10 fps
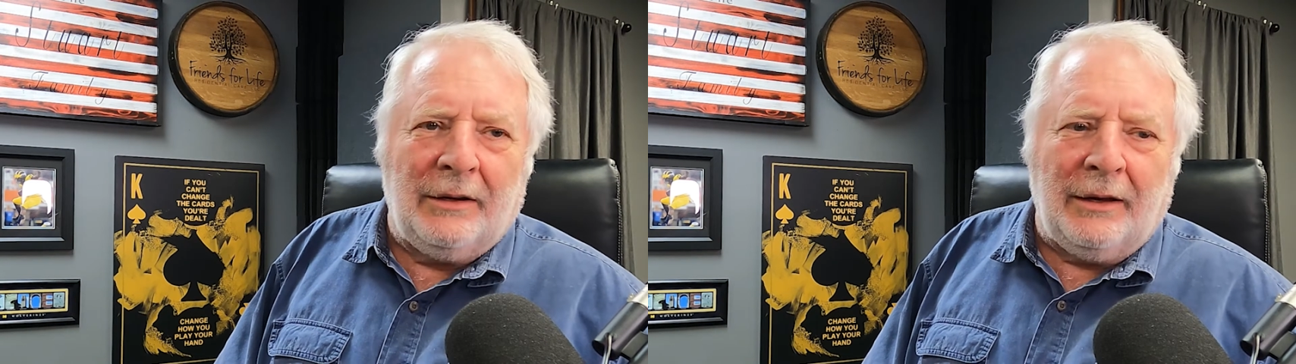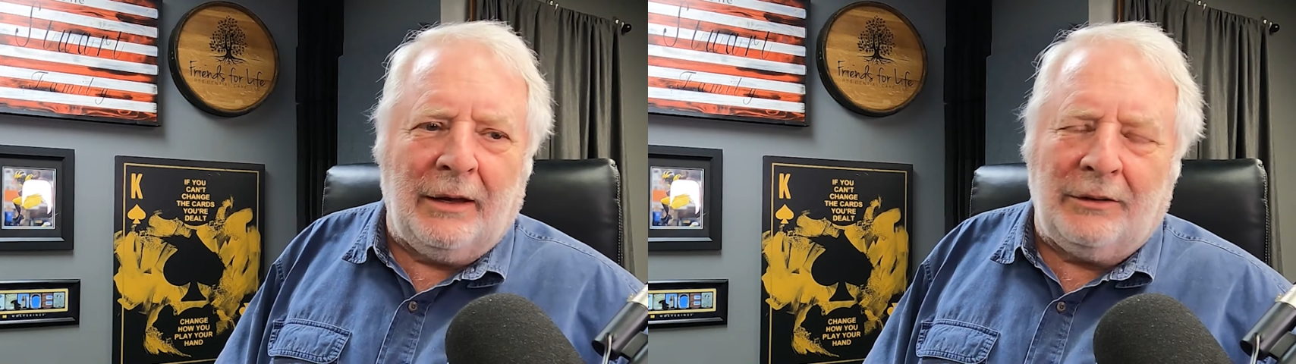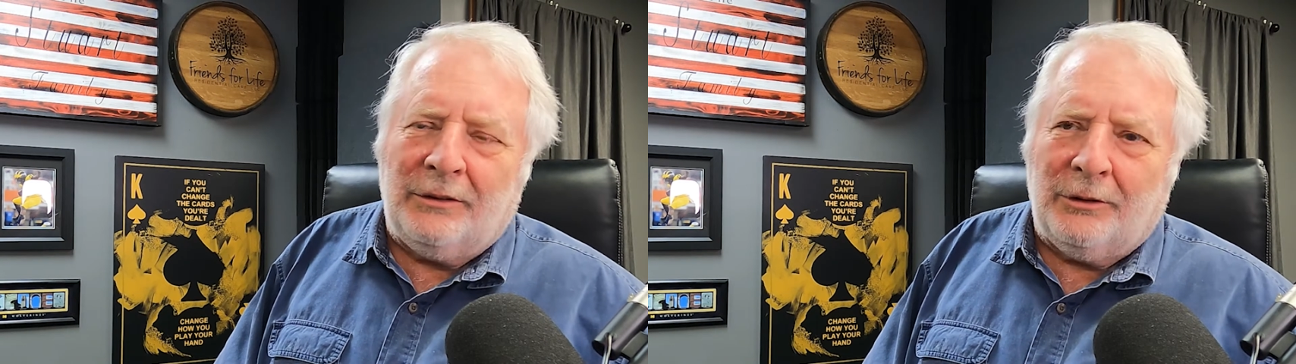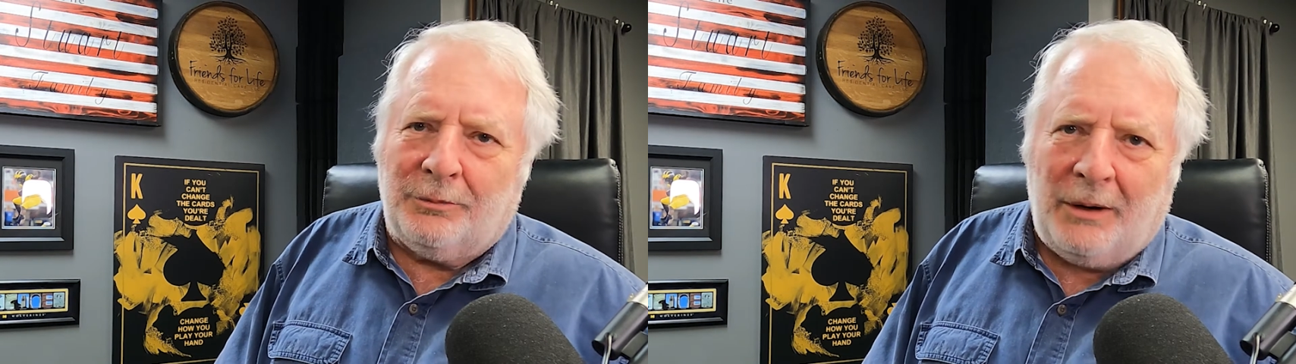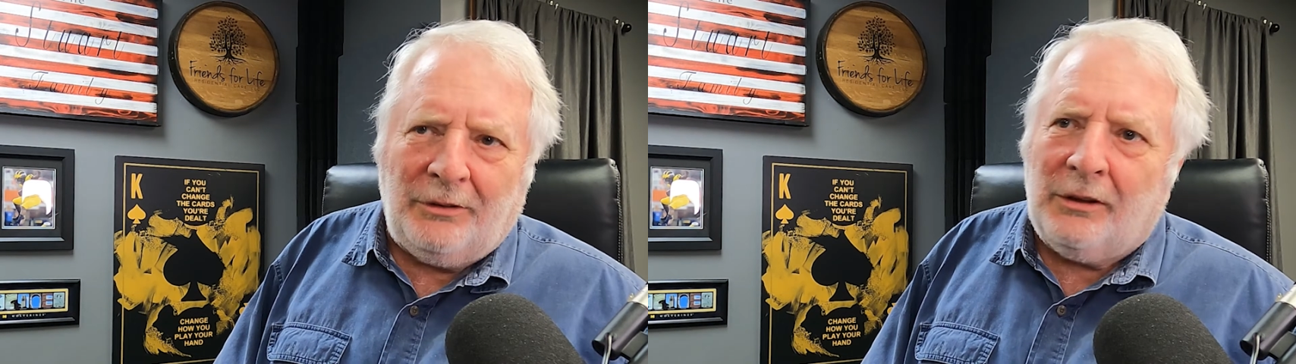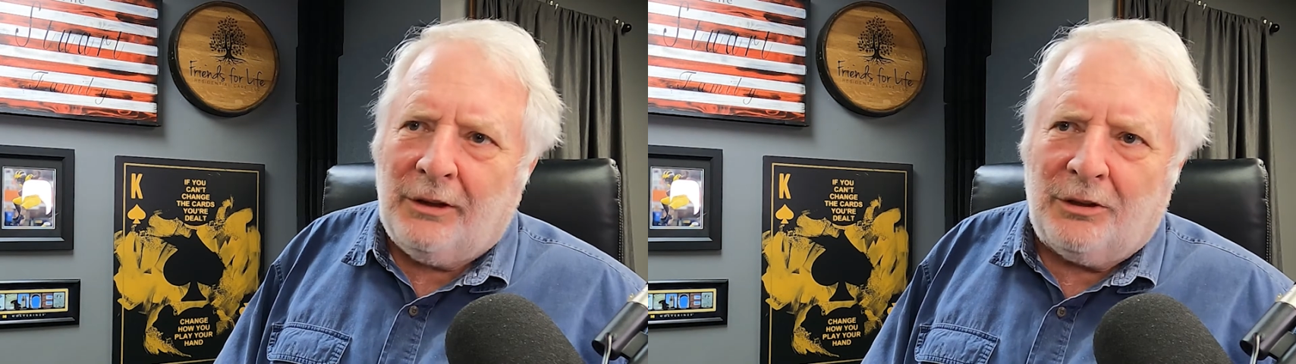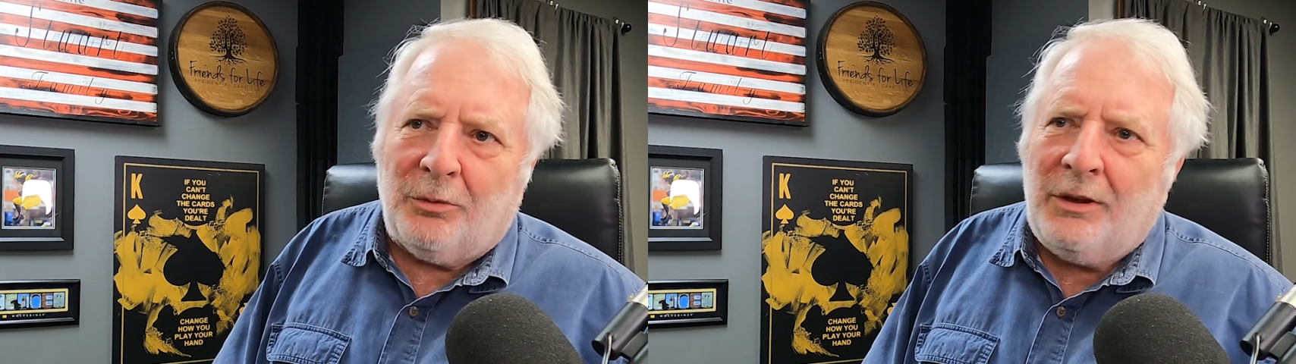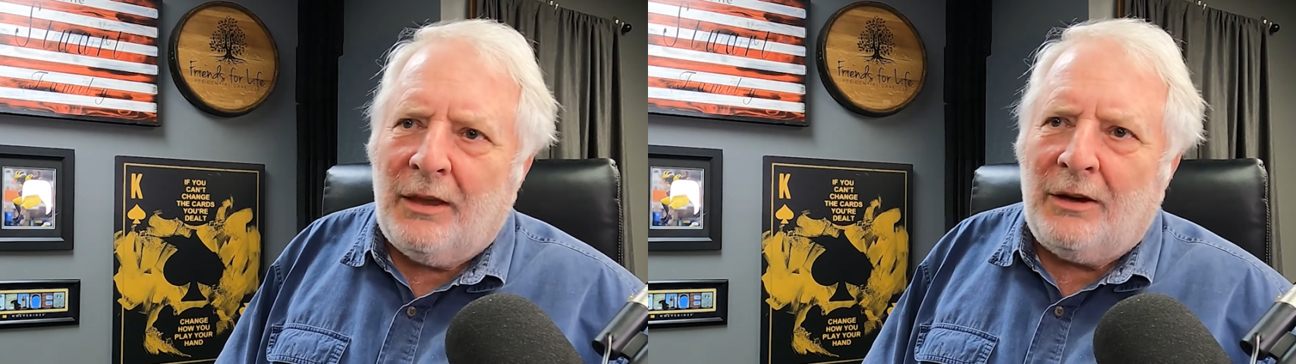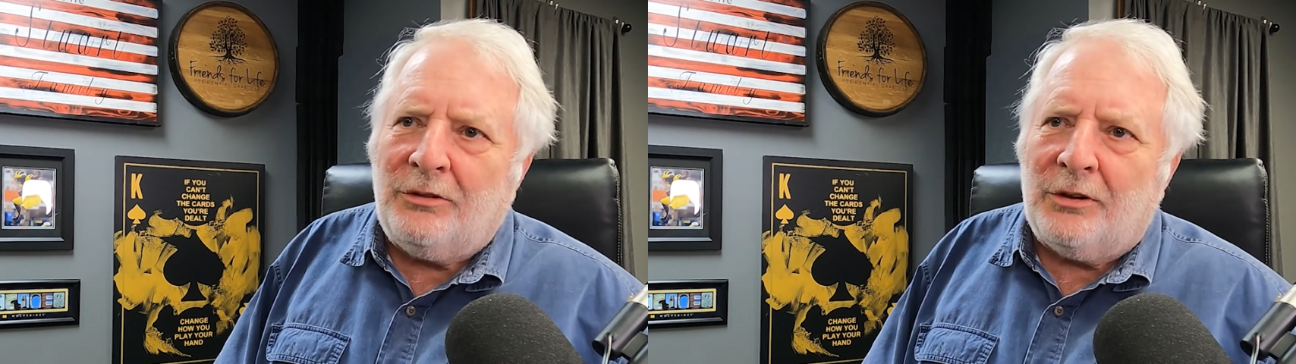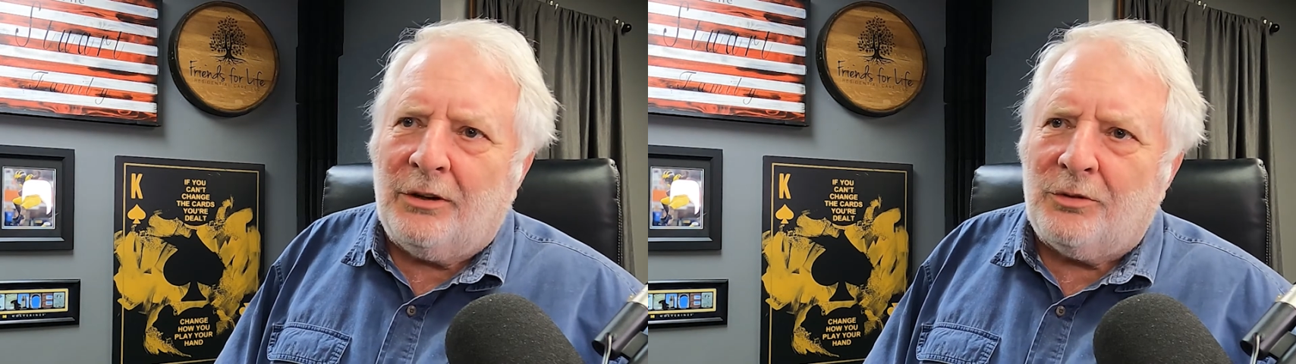And there's basically three
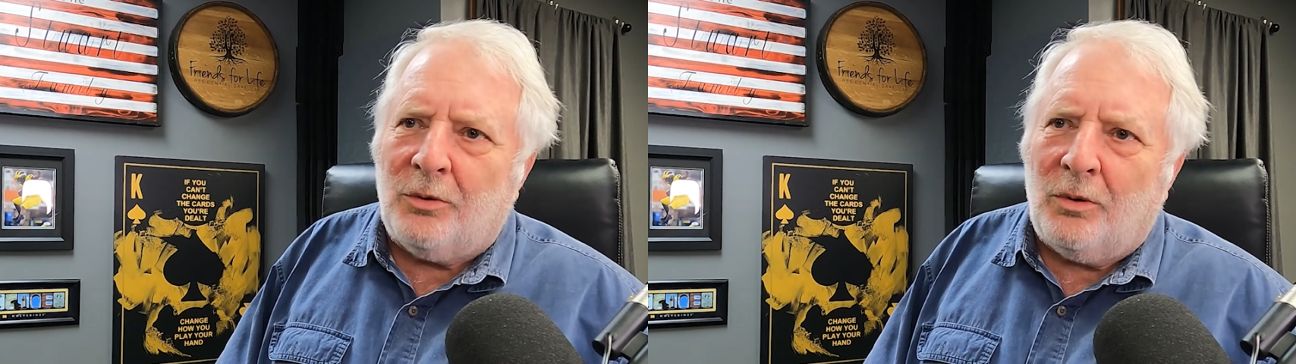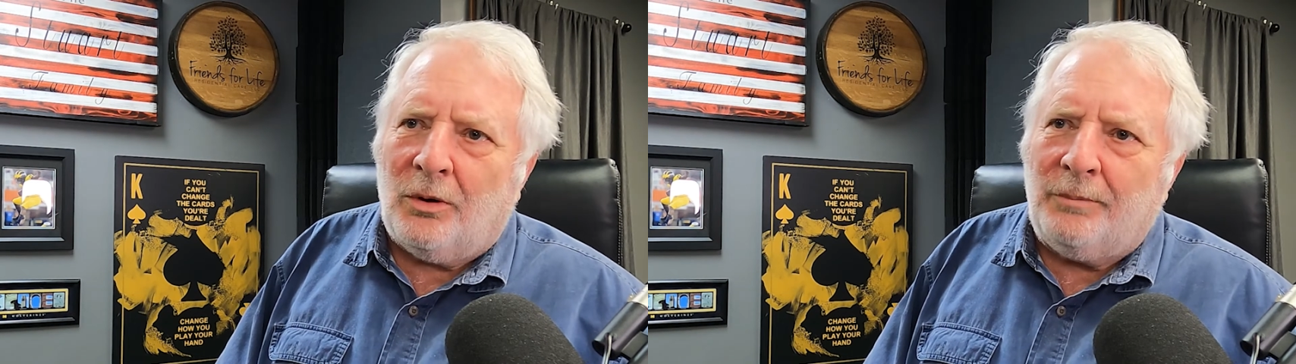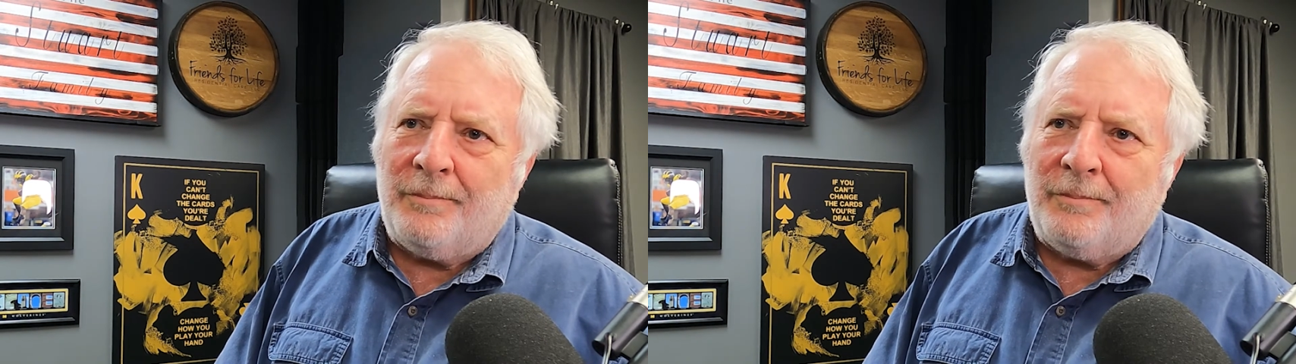things you control.